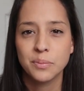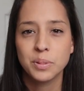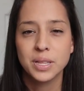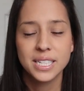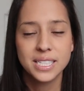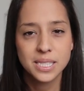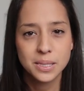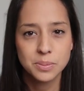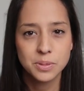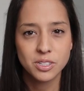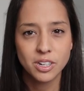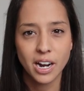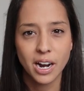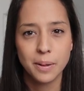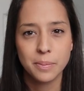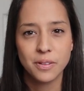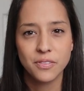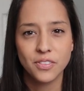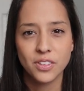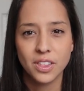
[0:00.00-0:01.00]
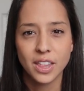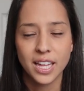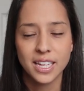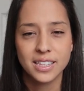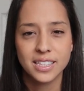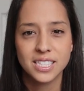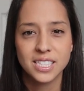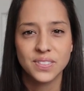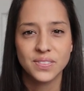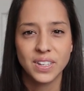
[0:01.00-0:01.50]
Please subscribe if you like
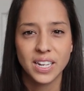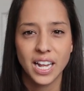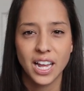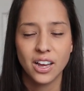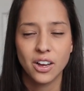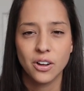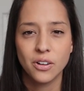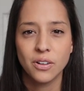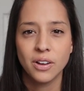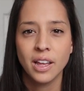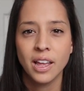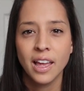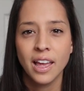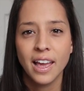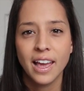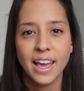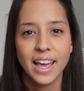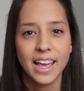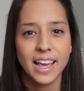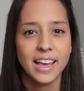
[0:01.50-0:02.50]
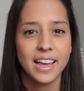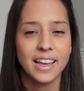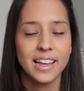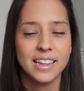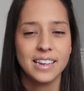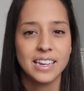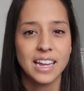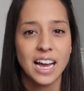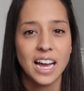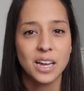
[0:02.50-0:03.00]
this video,
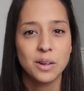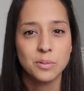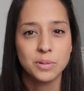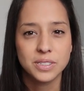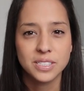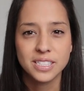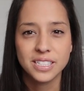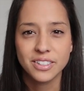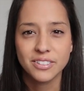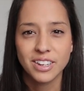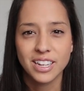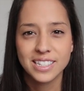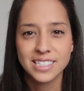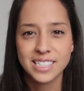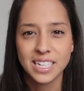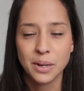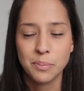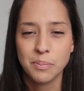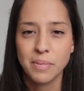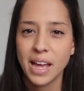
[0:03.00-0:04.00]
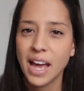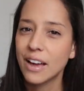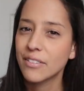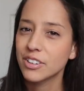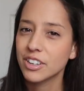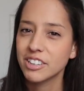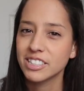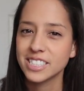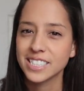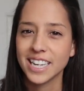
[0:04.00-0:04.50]
and I will see you next time. Have
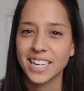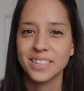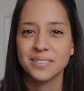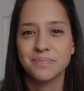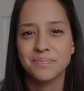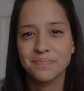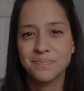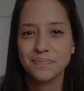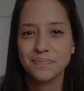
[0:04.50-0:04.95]
a great day.